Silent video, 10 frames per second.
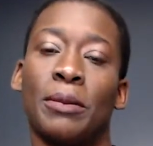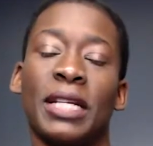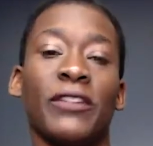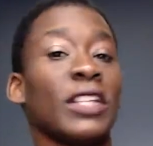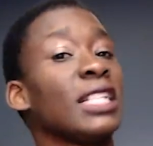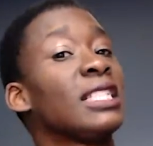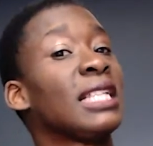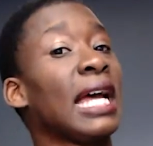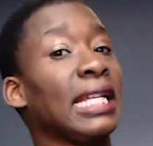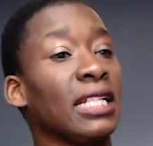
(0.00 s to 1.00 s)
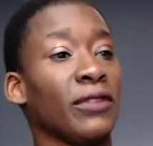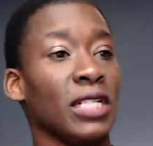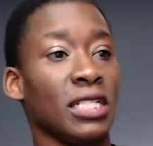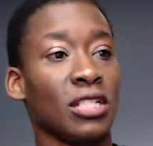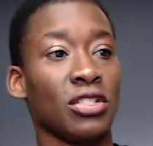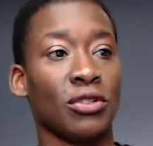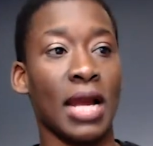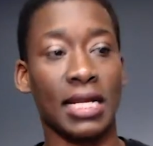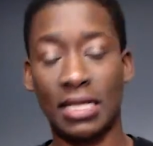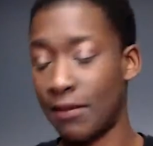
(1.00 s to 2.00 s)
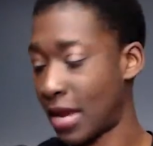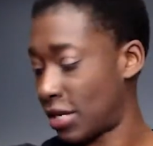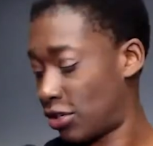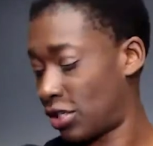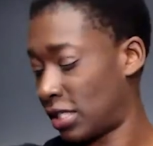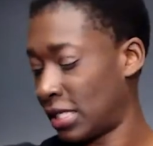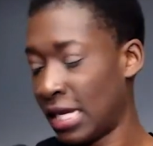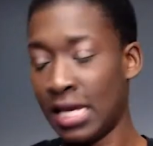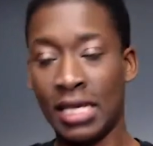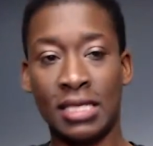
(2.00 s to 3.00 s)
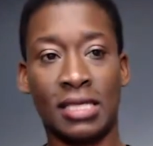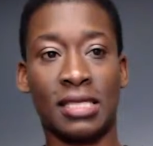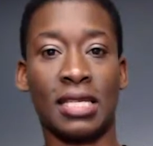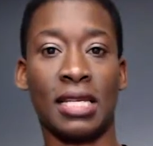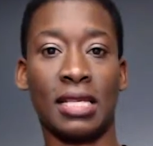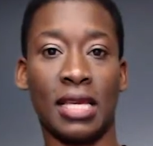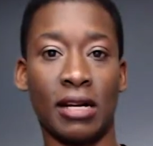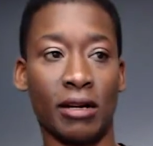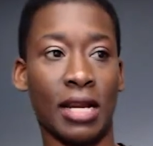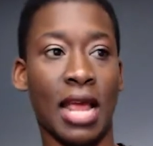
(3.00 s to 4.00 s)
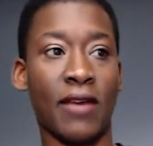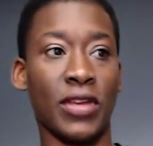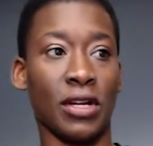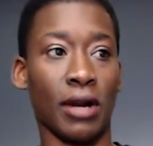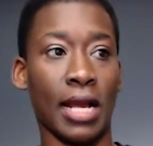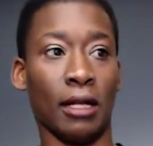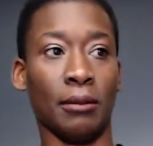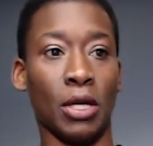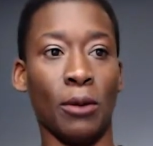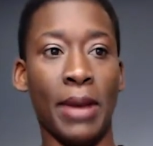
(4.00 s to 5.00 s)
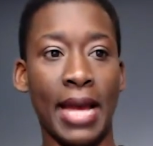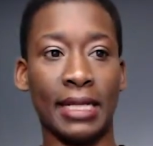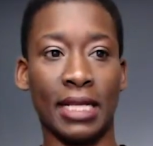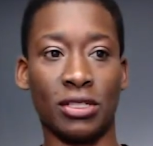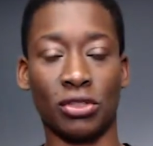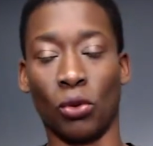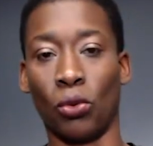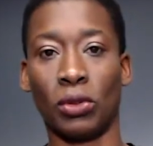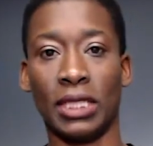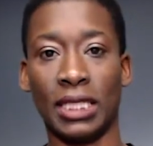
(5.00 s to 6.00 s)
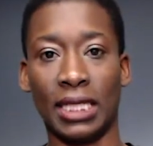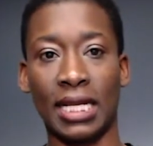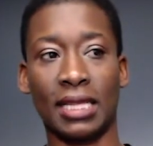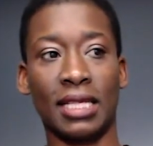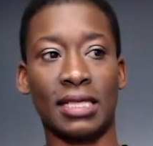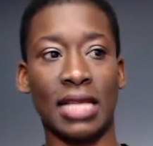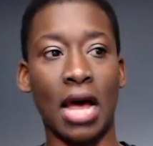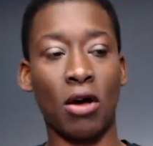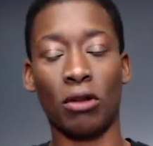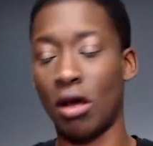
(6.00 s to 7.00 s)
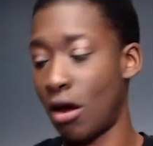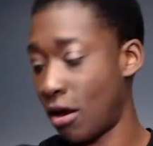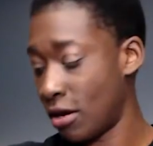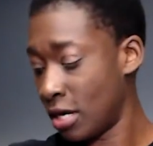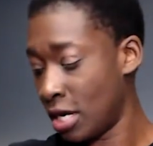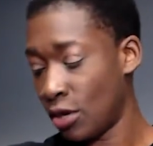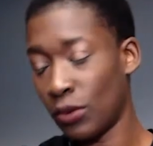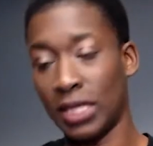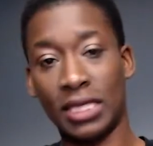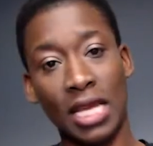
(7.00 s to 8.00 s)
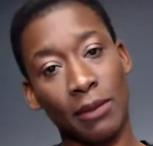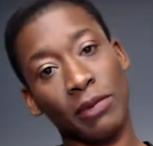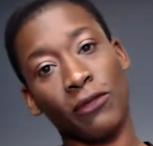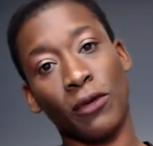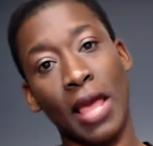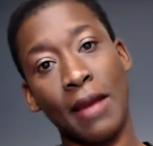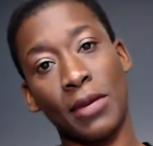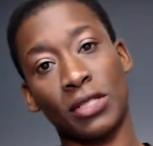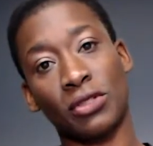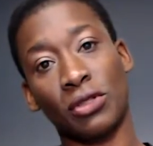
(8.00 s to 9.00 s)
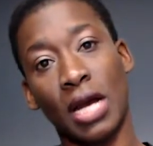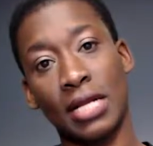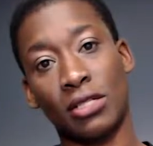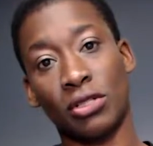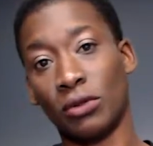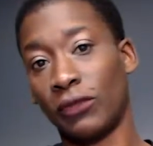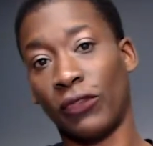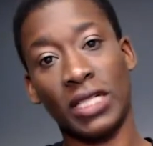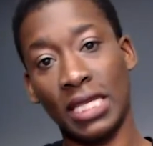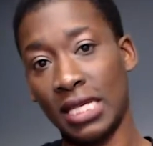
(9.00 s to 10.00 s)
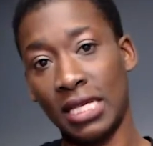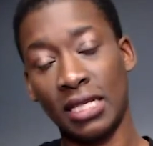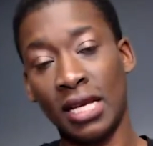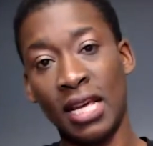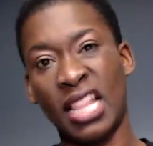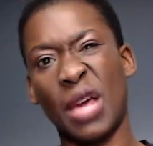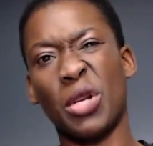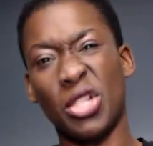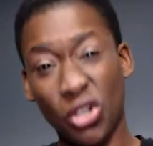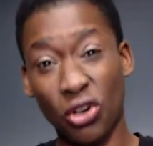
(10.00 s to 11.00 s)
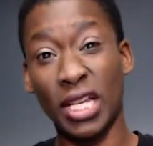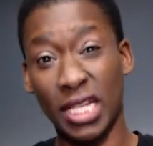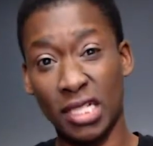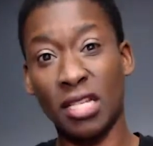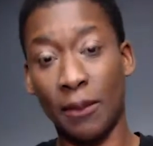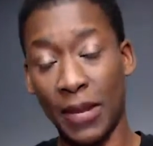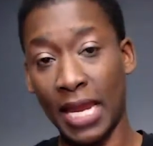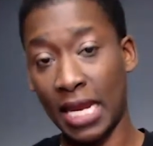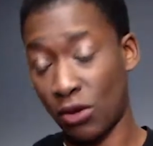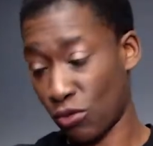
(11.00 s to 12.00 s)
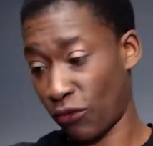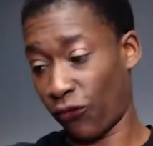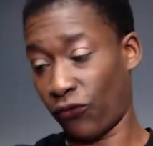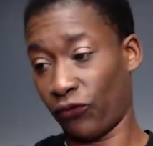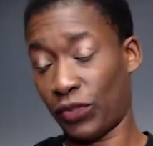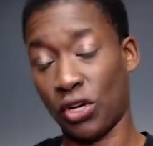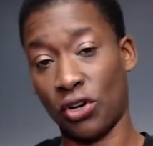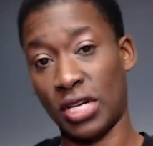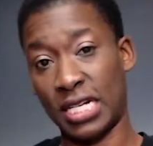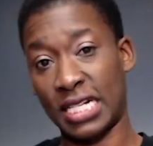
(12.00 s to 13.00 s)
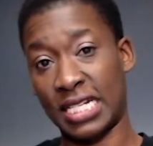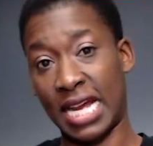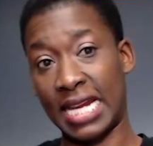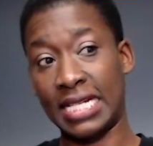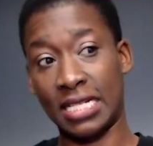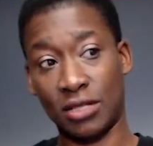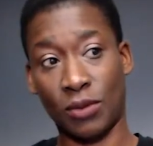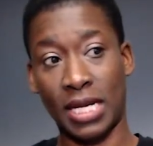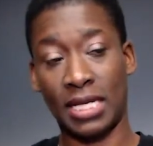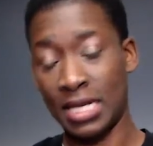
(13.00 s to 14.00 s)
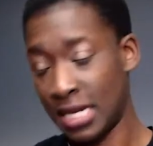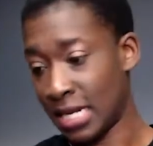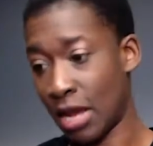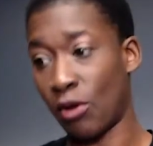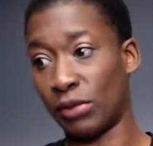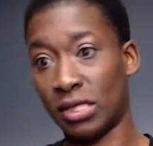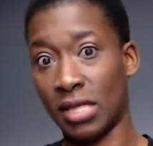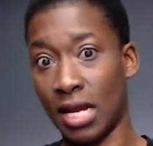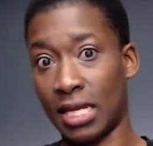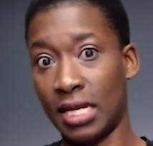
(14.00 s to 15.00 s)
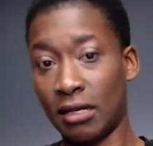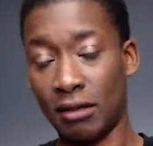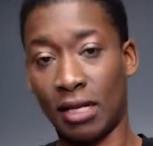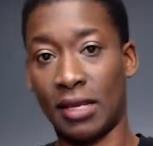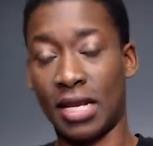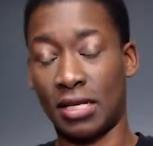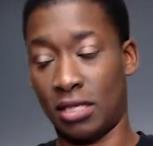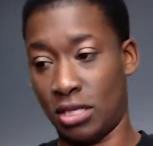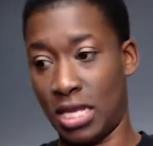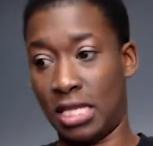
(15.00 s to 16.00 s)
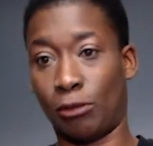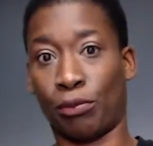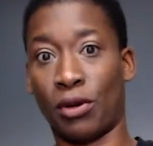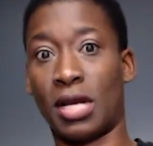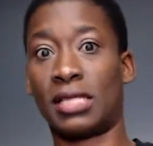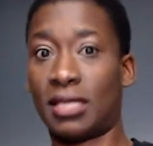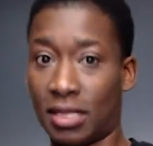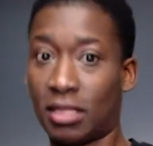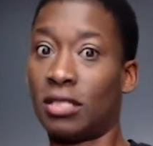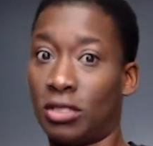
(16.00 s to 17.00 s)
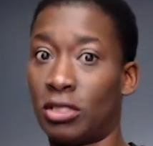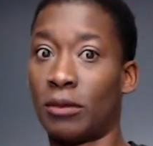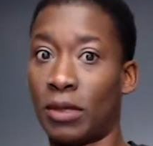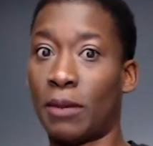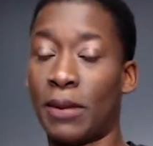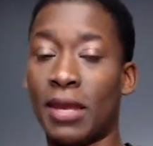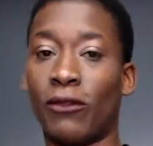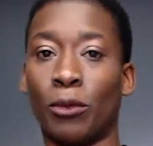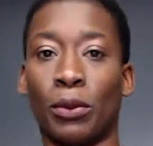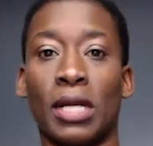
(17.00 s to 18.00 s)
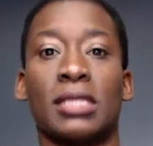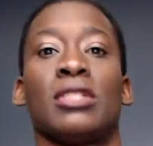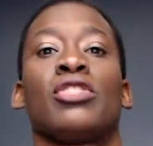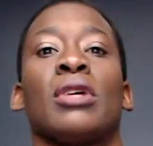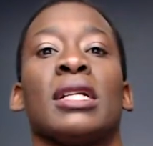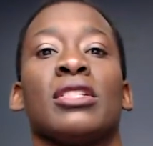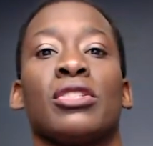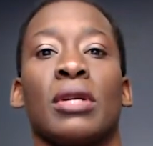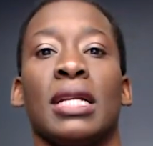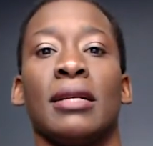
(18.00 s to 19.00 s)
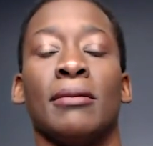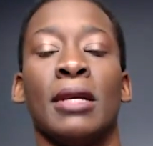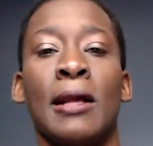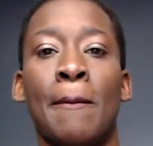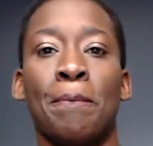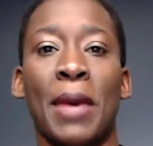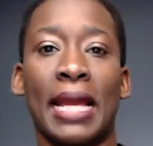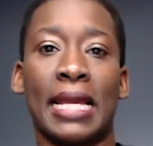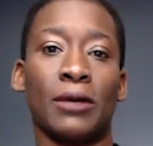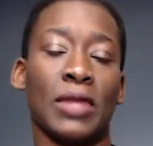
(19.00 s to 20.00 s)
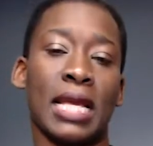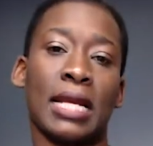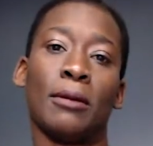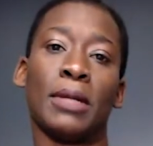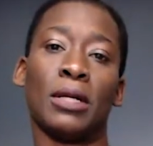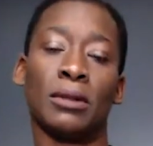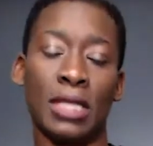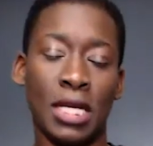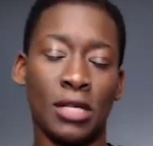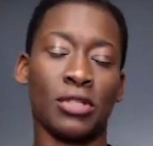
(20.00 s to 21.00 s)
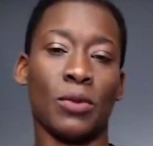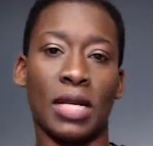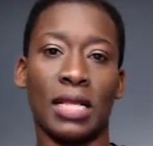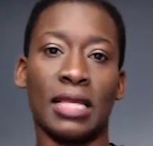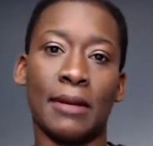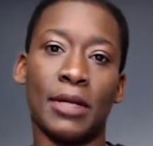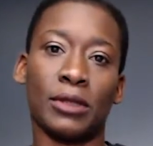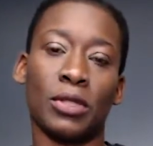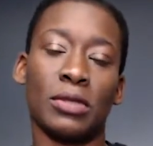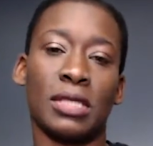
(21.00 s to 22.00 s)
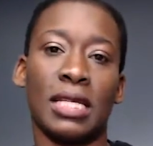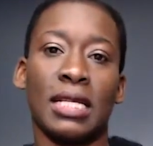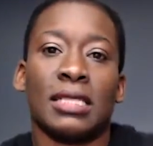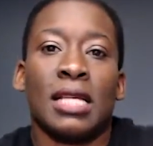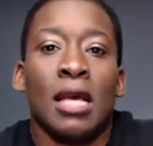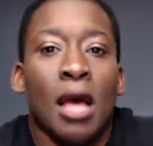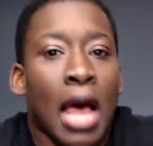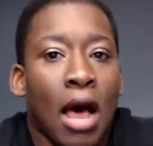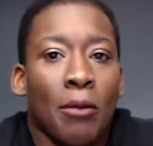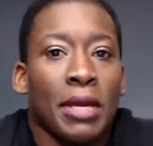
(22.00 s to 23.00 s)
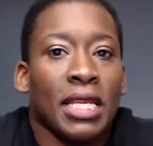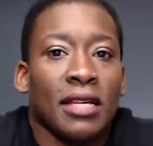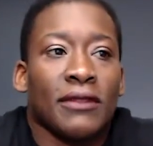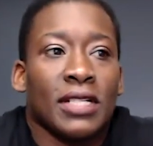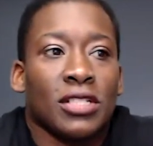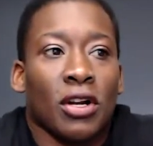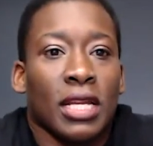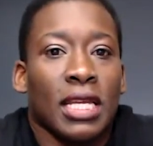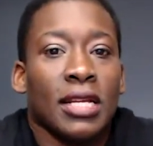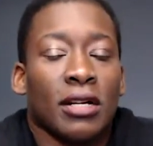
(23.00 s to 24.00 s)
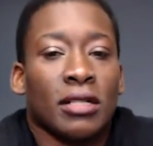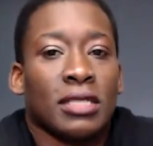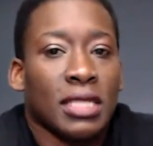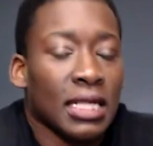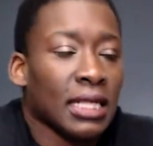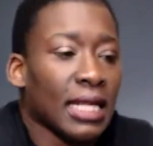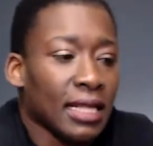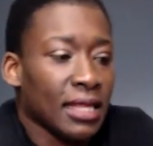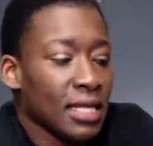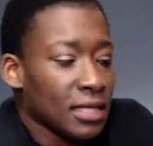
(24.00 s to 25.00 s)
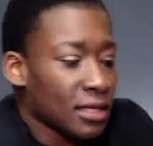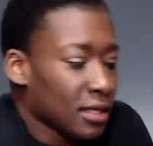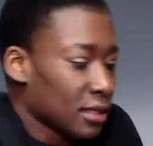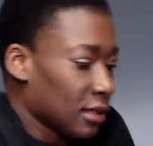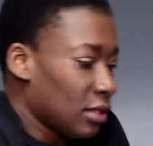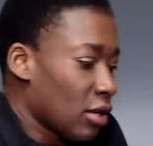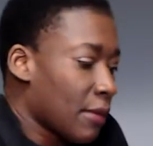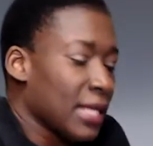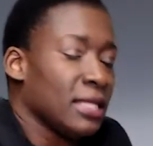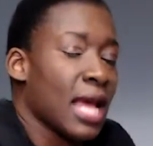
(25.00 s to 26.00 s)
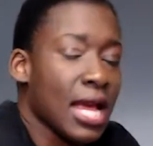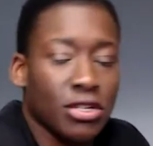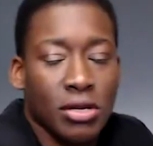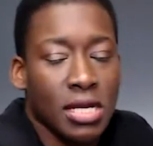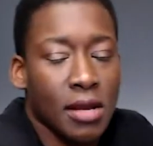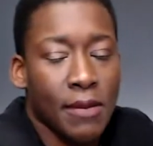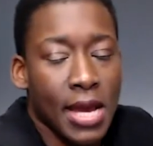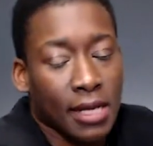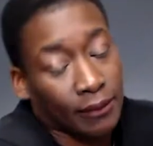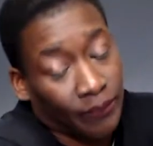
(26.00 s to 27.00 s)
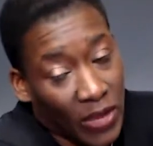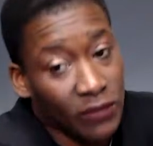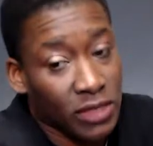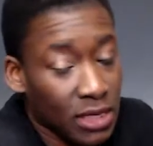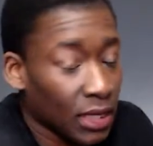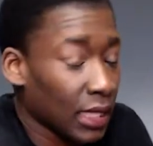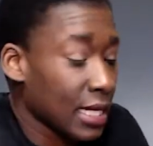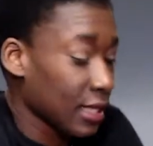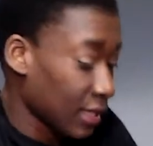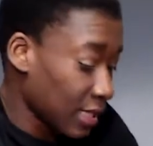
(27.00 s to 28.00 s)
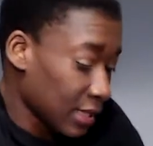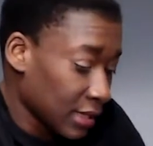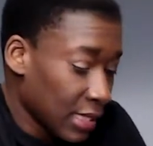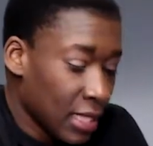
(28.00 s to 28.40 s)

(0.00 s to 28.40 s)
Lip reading: But if it is tight, if it is contracted, imagine just sitting there and having your elbow bent and just holding it like this. How long would it take before that muscle got so fatigued that would turn into pain or turn into tightness, right? Now I'm stuck here. And then this process is going to be a painful process trying to straighten back out that elbow. So you want to think about those things. How many of us are here sitting like this? I'm exaggerating, but I've seen a lot of things.